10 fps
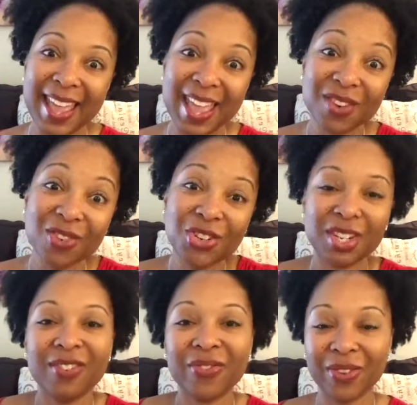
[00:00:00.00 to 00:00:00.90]

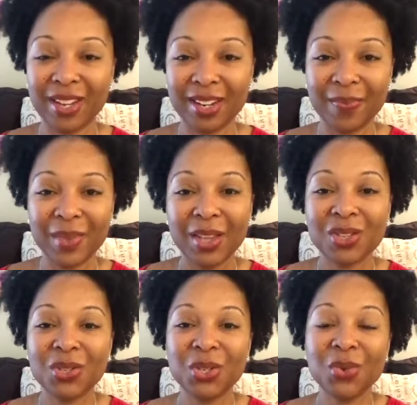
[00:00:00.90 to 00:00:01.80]
energy freedom
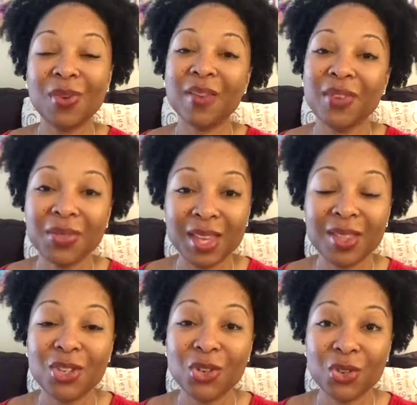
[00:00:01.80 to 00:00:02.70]
to do everything
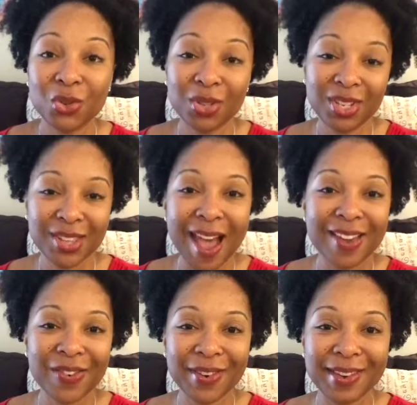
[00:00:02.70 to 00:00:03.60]
that you truly
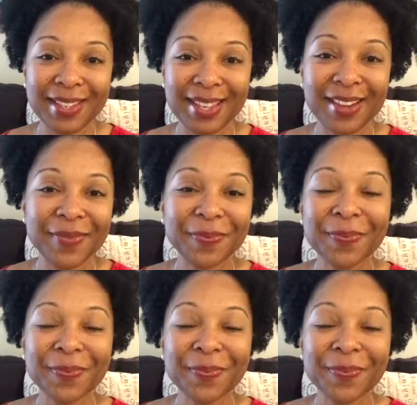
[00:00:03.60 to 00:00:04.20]
desire for yourself.